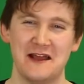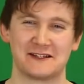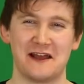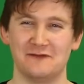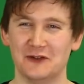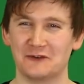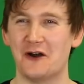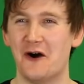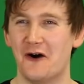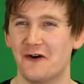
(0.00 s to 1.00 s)
So they have Look
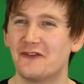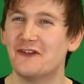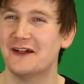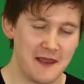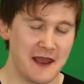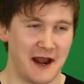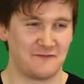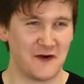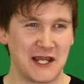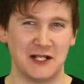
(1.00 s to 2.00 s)
North. And I
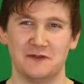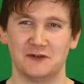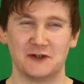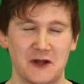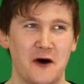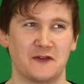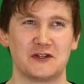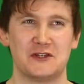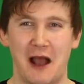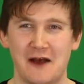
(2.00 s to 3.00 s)
fucking love Look North,
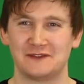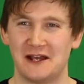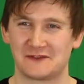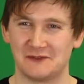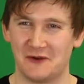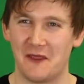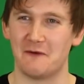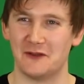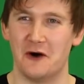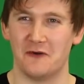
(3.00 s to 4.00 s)
because you have to have someone on there
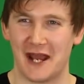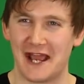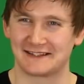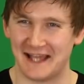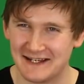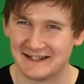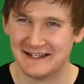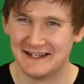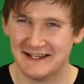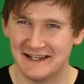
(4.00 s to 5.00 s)
with a northern accent.
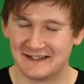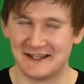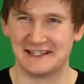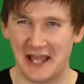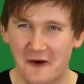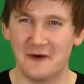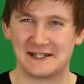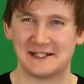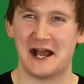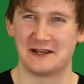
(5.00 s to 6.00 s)
So it's the only
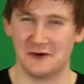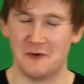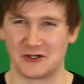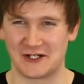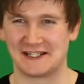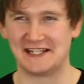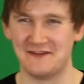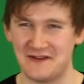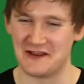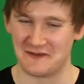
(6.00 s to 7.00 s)
time you'll watch like
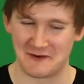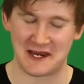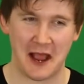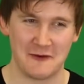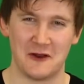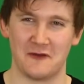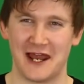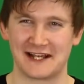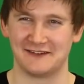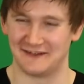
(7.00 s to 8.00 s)
TV and there'll be a guy with a northern
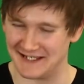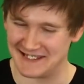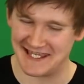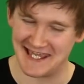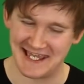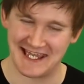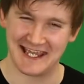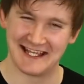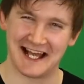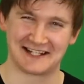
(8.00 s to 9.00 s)
accent and like, yeah,
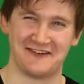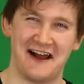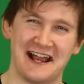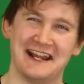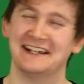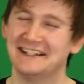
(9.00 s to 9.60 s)
that's right.